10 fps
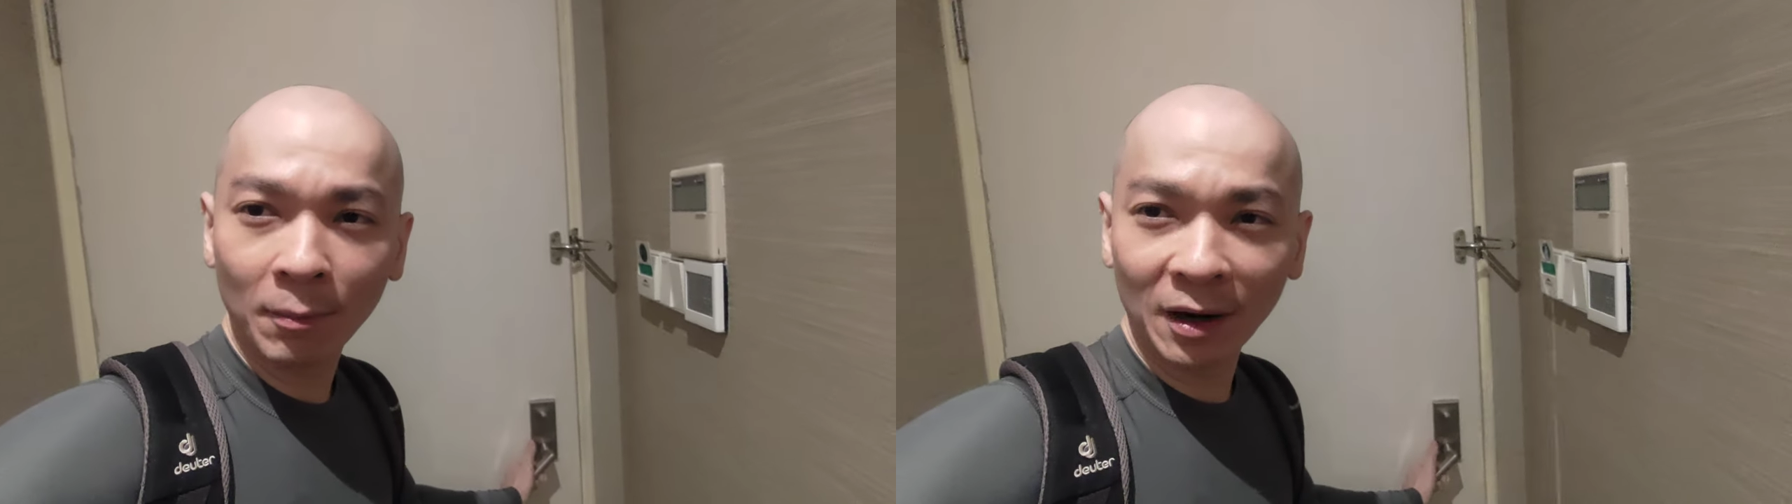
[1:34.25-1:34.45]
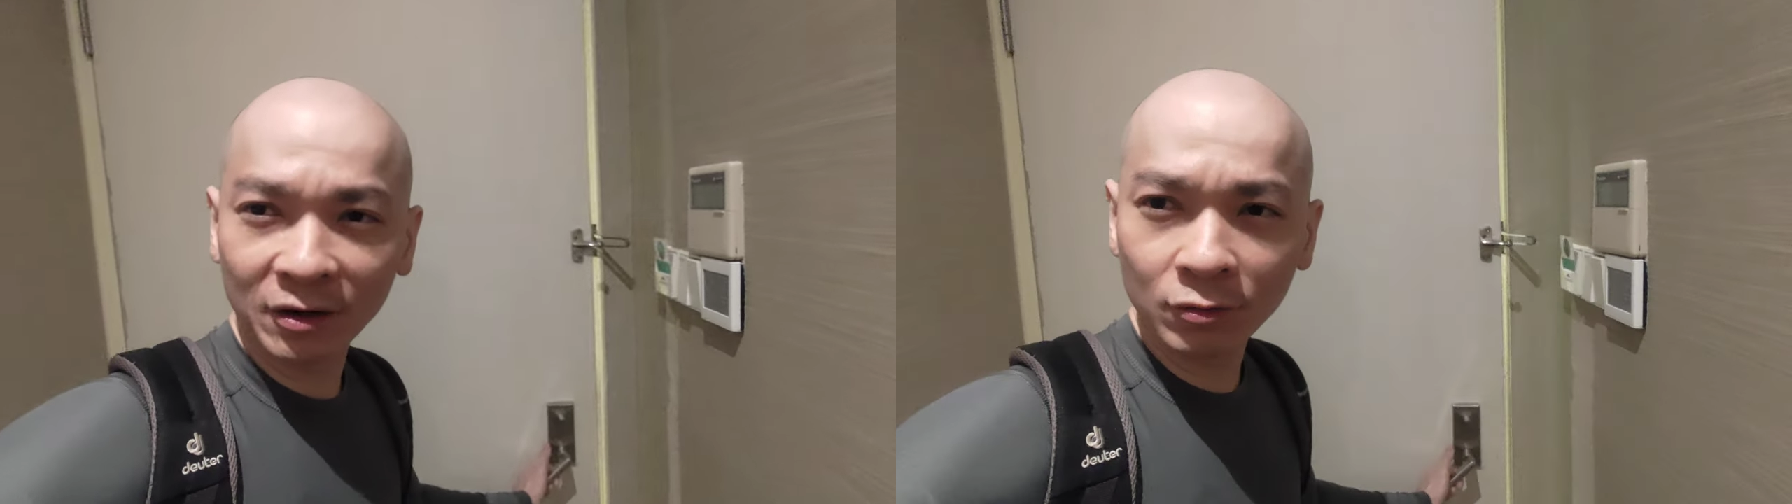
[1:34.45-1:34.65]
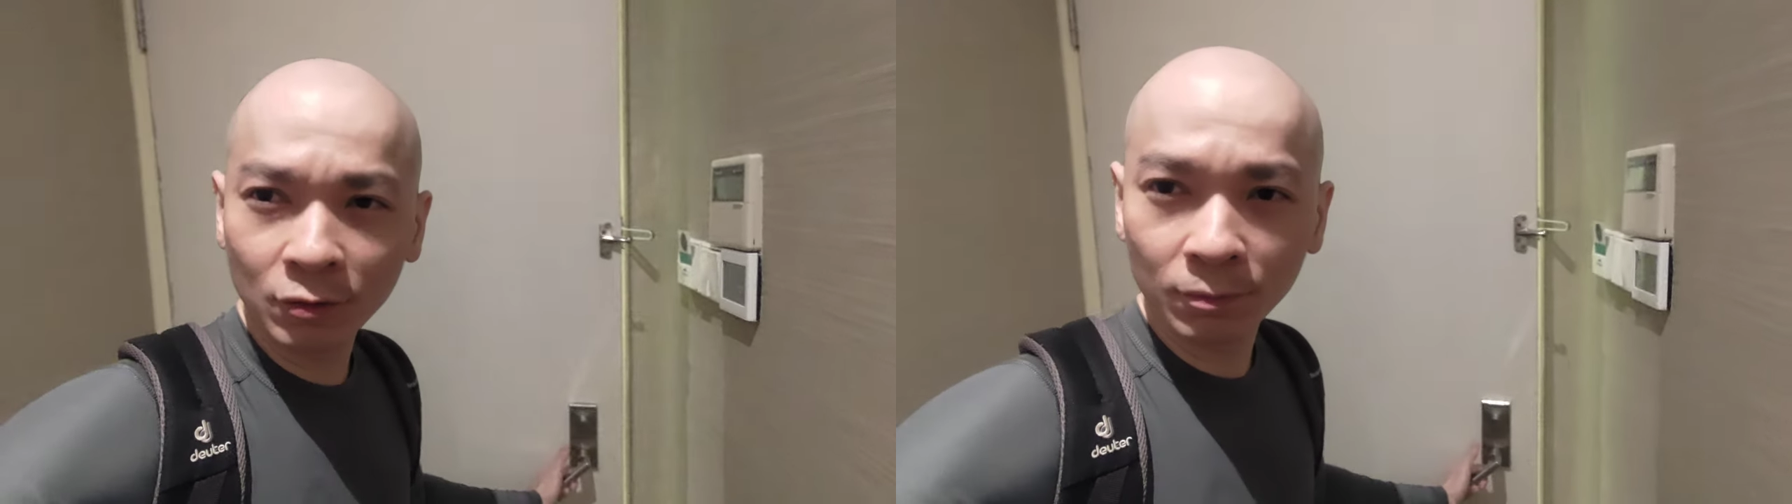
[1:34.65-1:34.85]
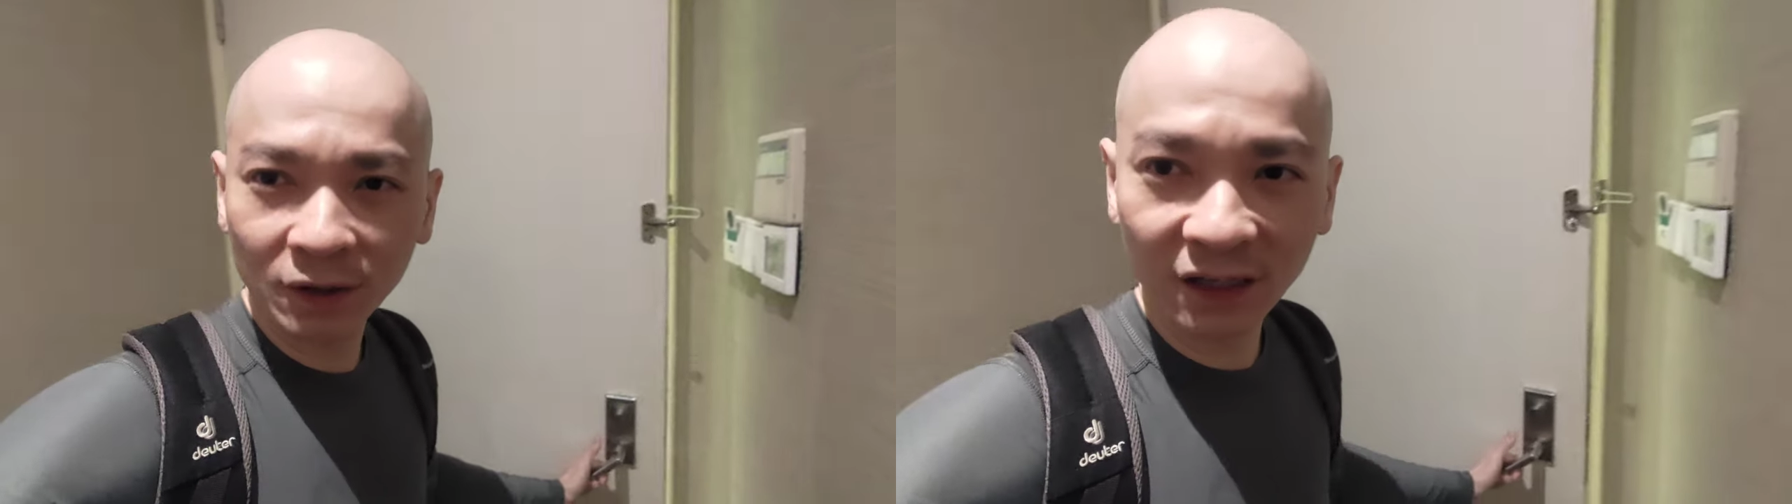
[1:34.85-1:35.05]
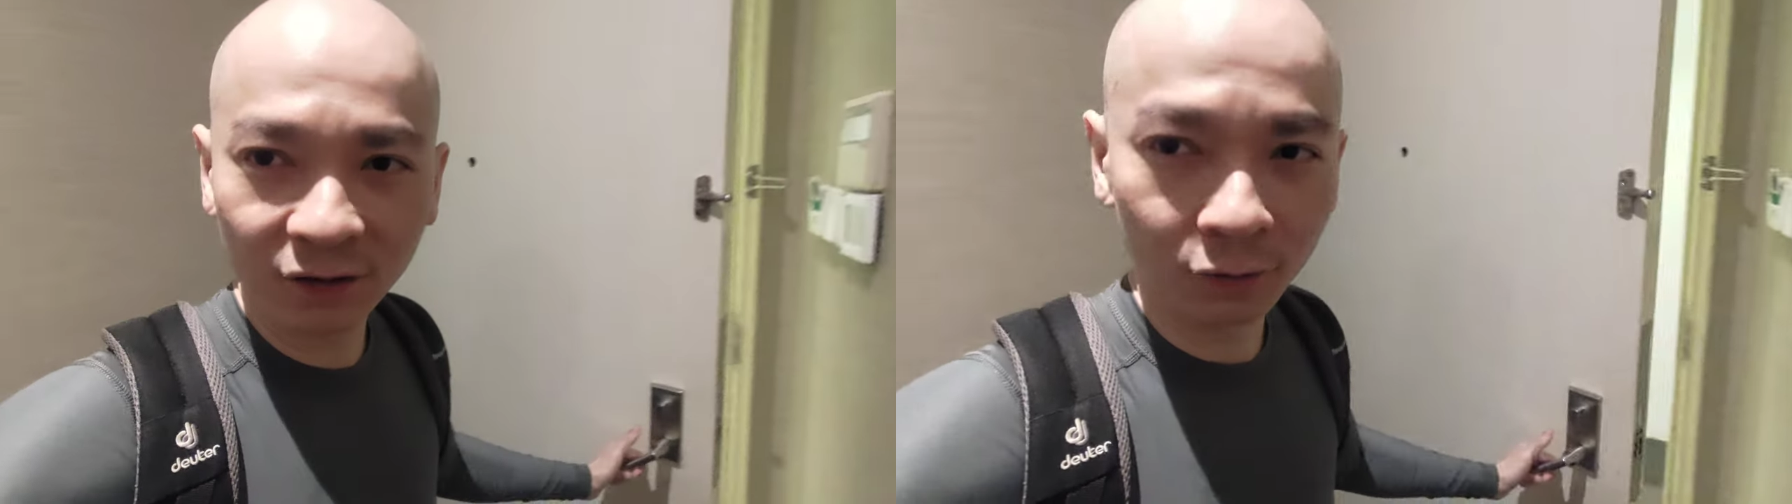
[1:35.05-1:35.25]
But
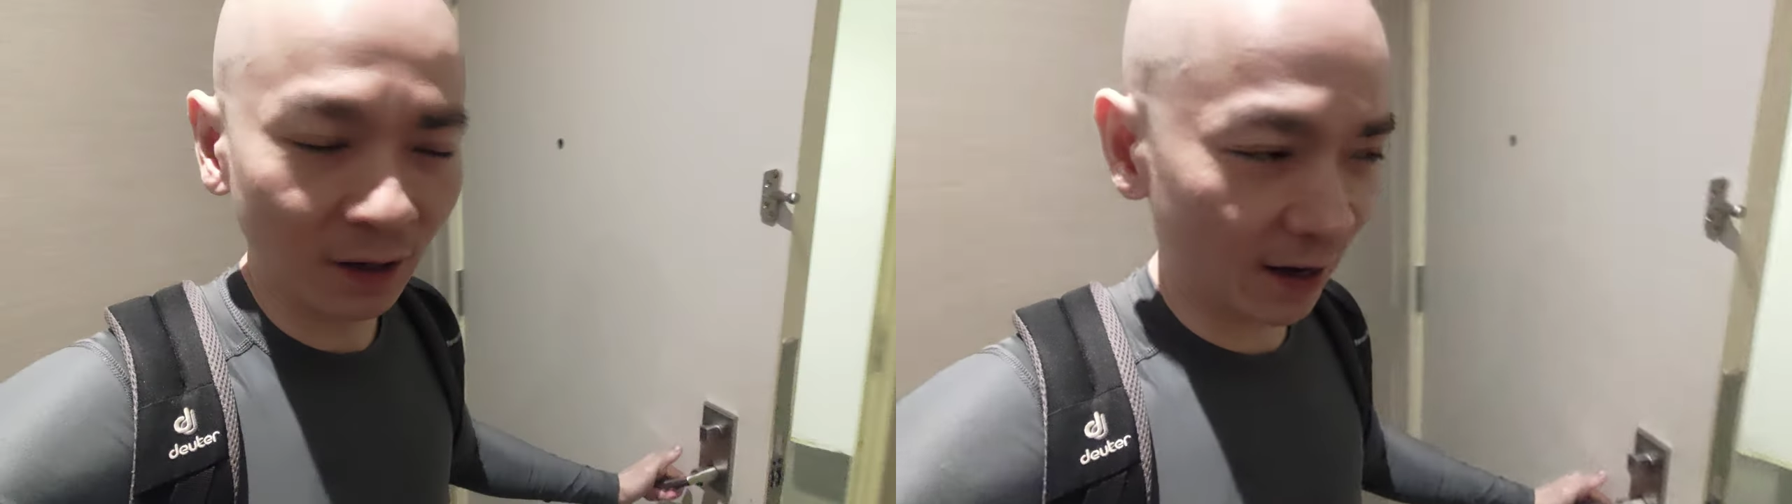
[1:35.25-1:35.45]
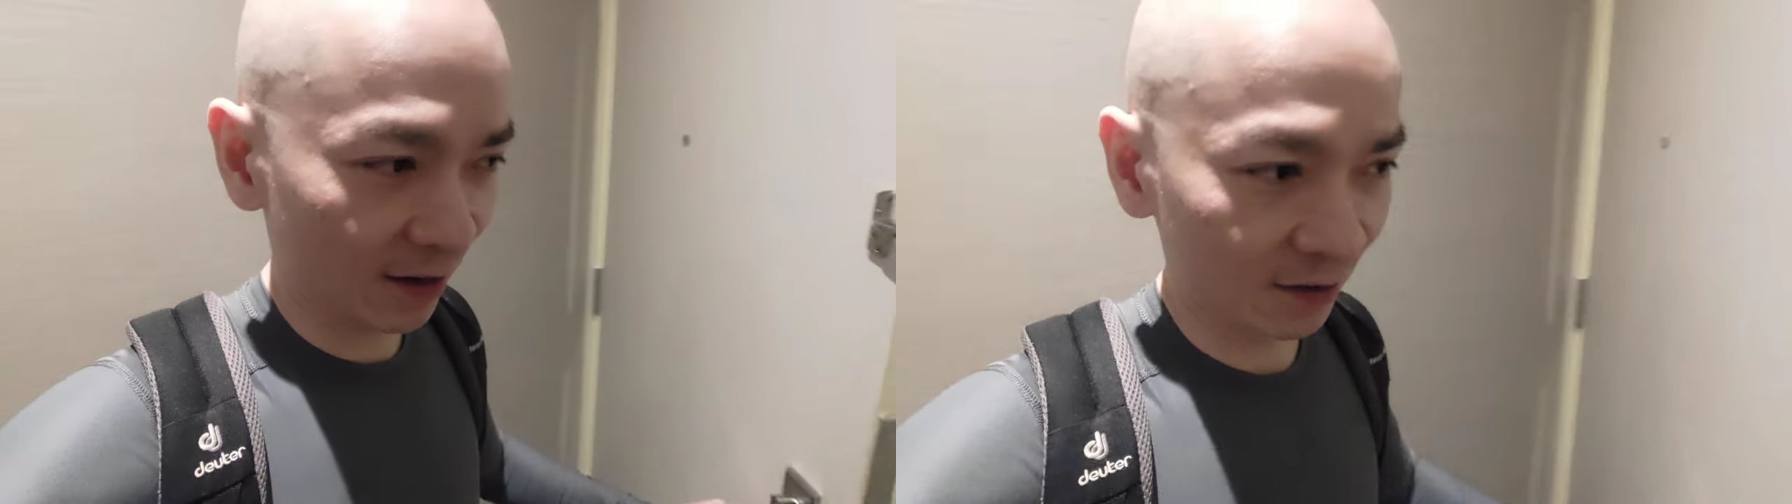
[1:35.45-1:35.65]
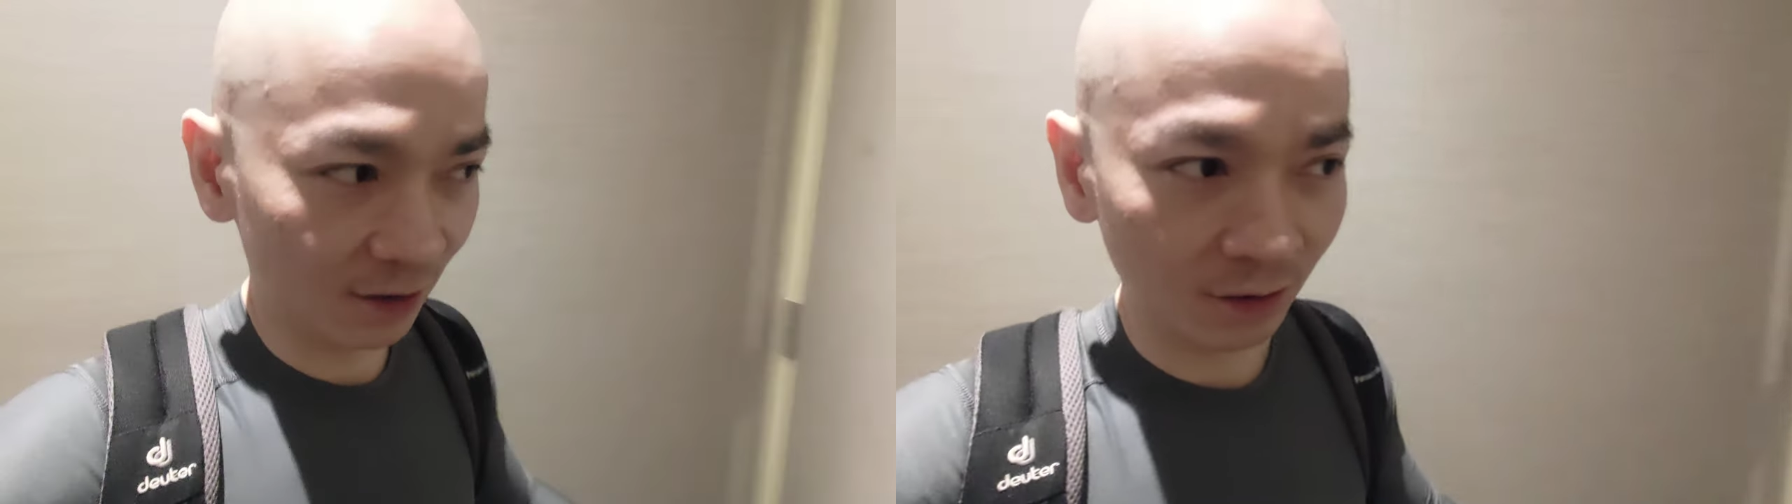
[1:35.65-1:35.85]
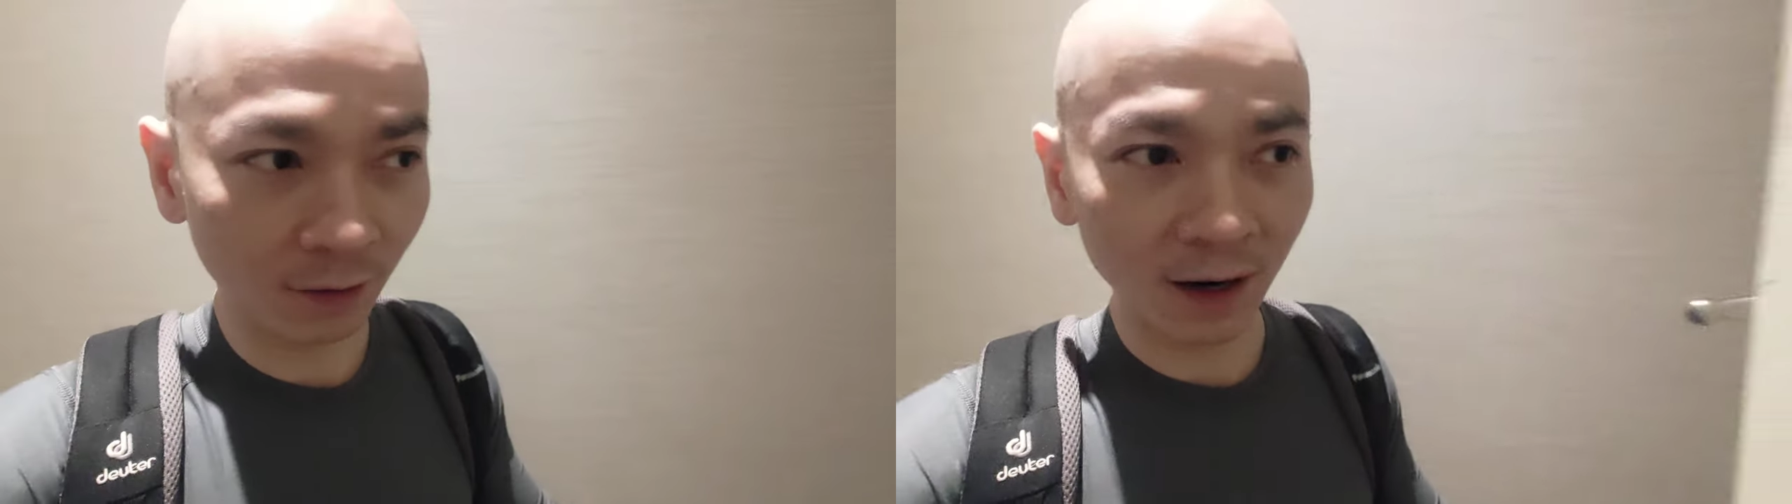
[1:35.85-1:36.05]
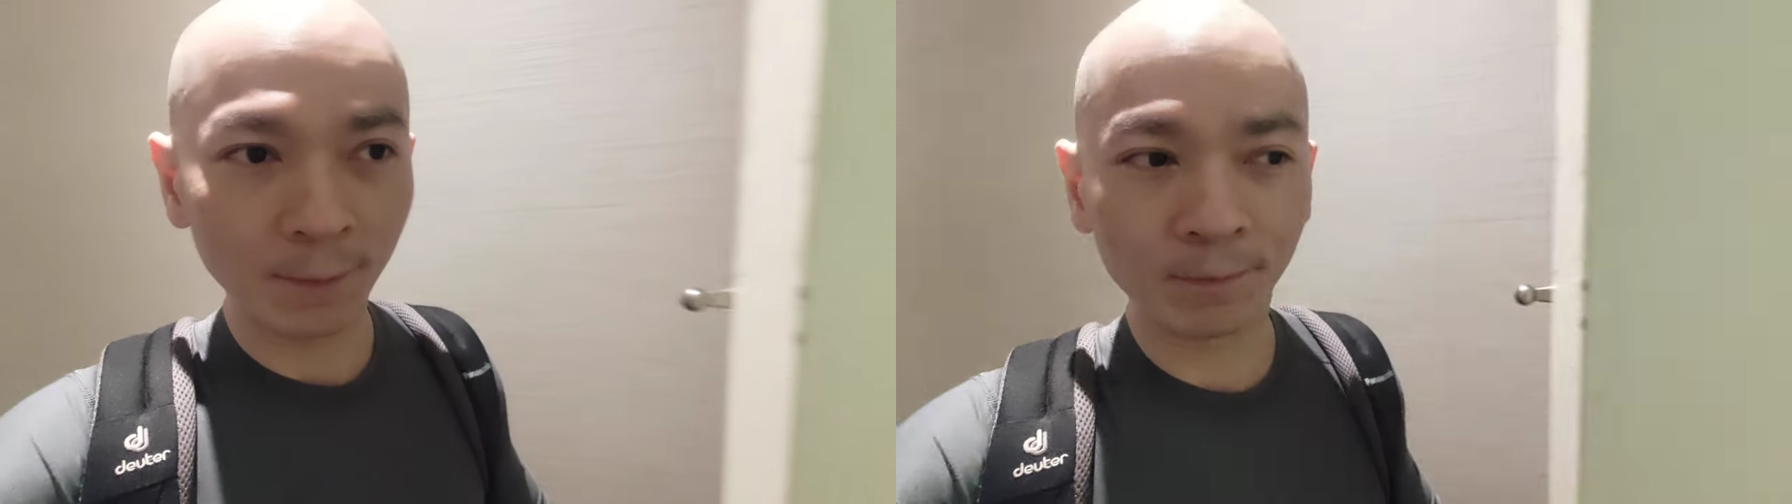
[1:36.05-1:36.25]
please do like and
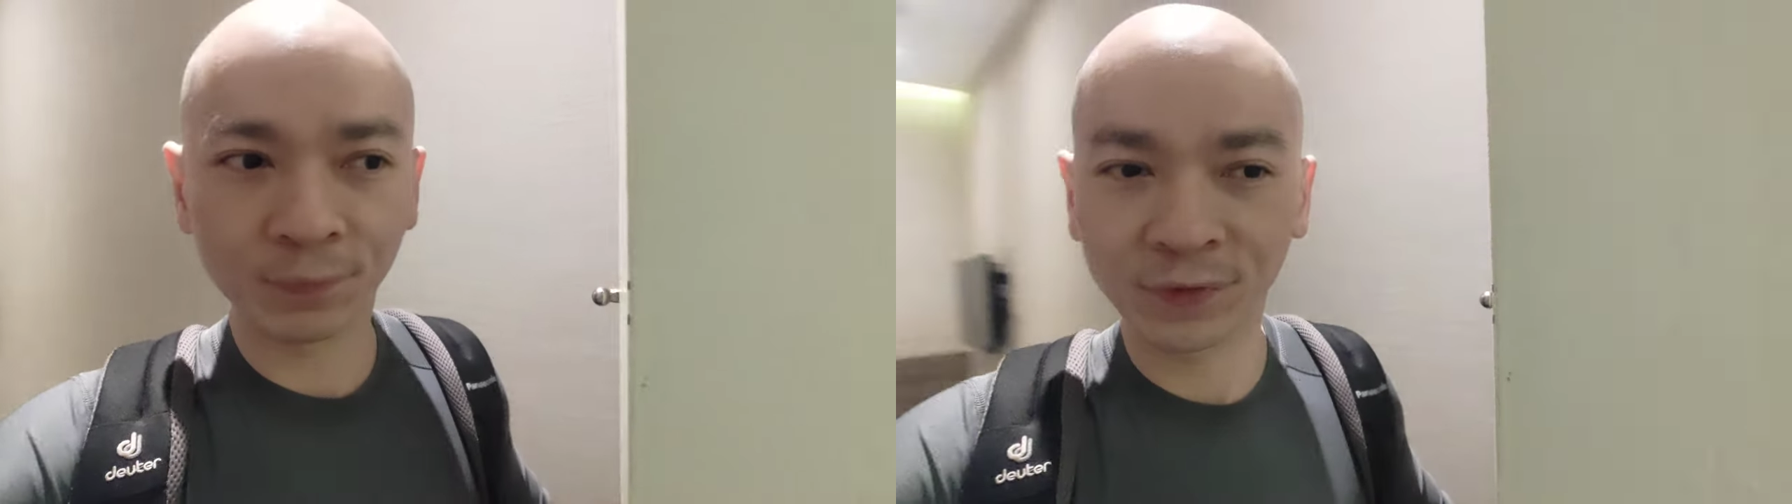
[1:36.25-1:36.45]
subscribe.